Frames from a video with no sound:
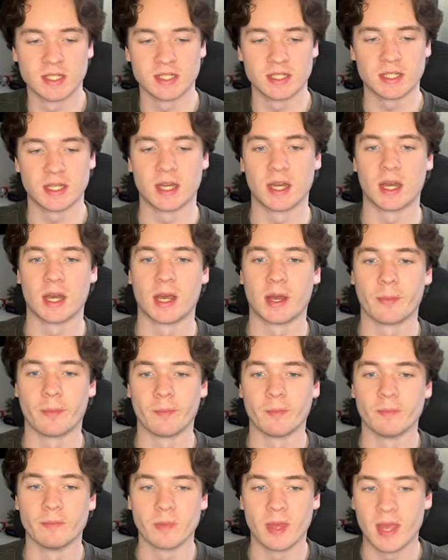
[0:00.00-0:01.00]

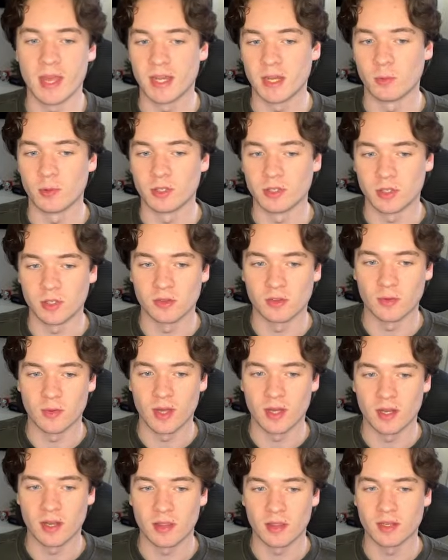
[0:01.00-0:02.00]
Anyone could do
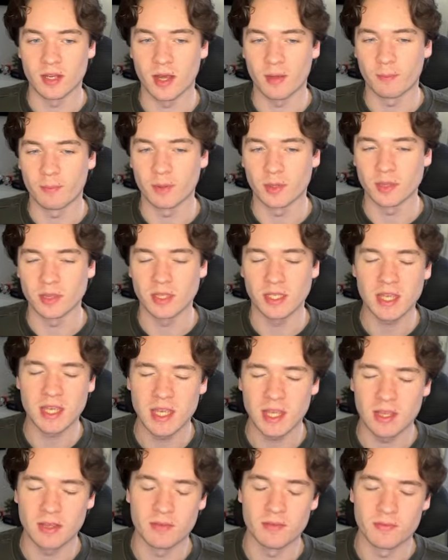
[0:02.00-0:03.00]
anything. I
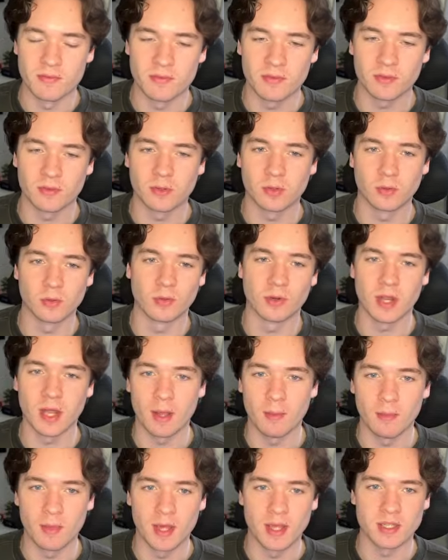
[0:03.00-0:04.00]
believe
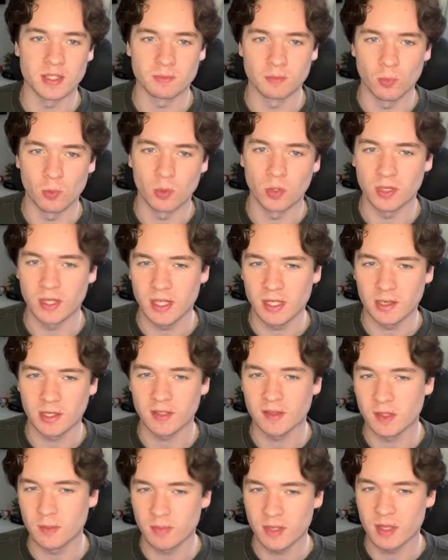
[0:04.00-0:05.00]
Thuram is more
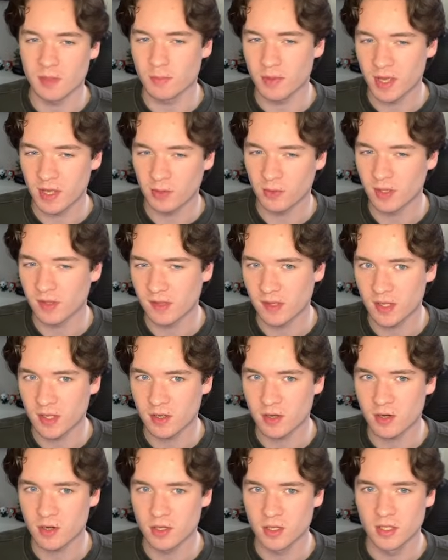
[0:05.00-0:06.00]
likely to be the penalty
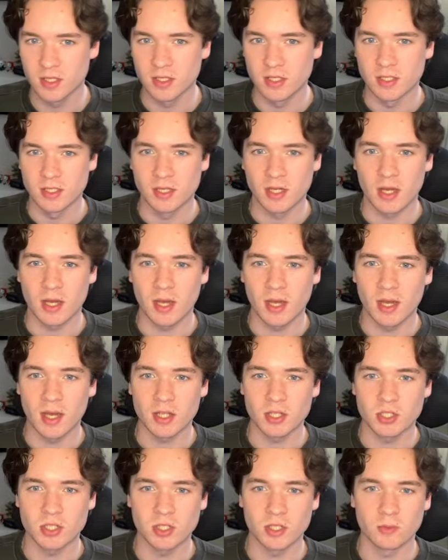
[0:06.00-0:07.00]
taker. I
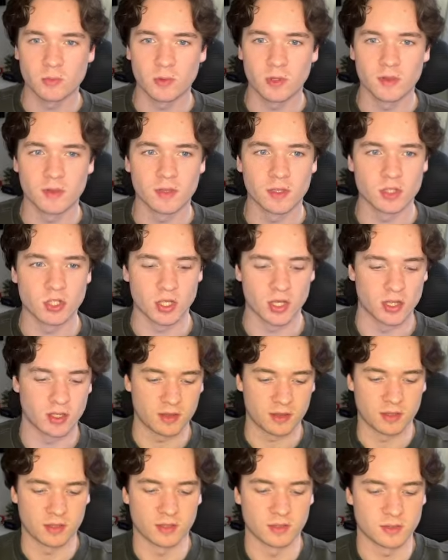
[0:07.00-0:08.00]
actually want to
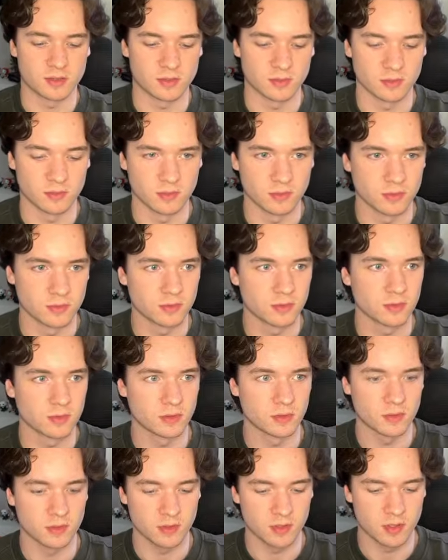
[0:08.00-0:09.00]
check that, so
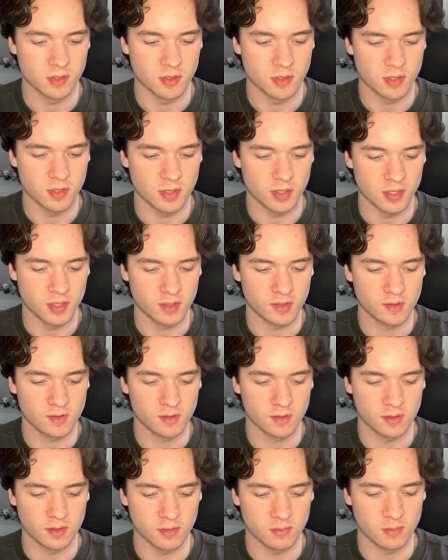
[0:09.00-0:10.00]

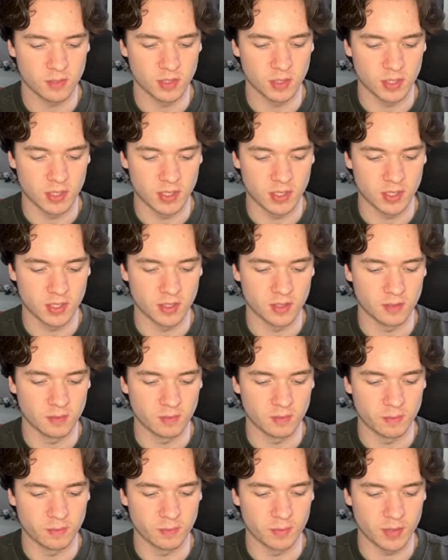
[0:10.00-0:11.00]
Inter
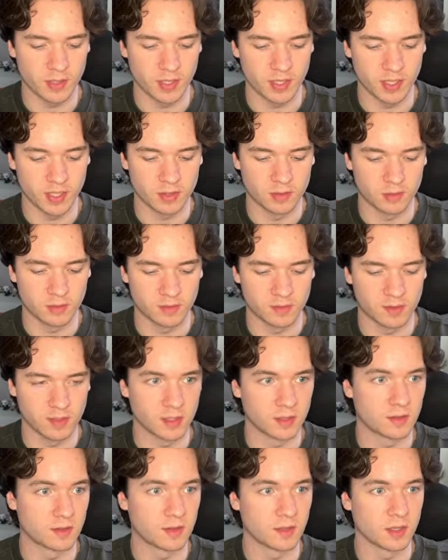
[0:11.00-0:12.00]
Milan
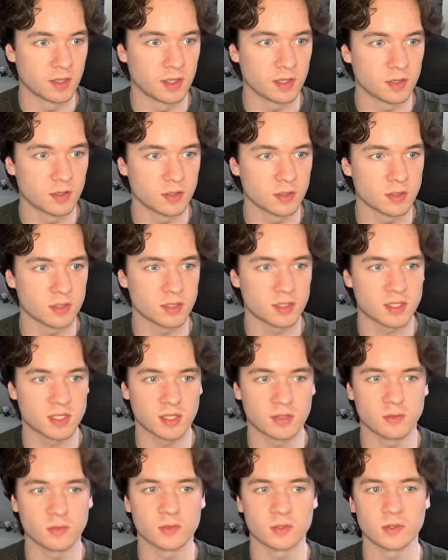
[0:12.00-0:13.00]
penalty takers, because
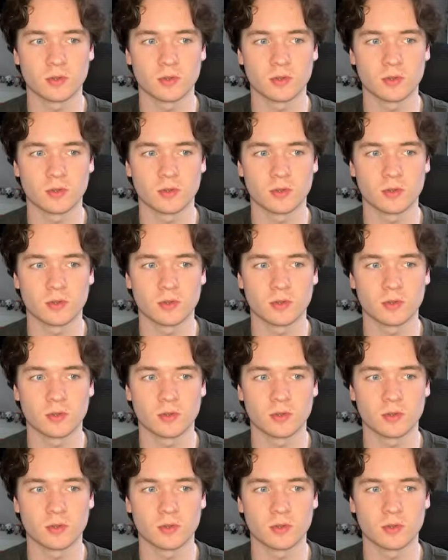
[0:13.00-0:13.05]
I don't know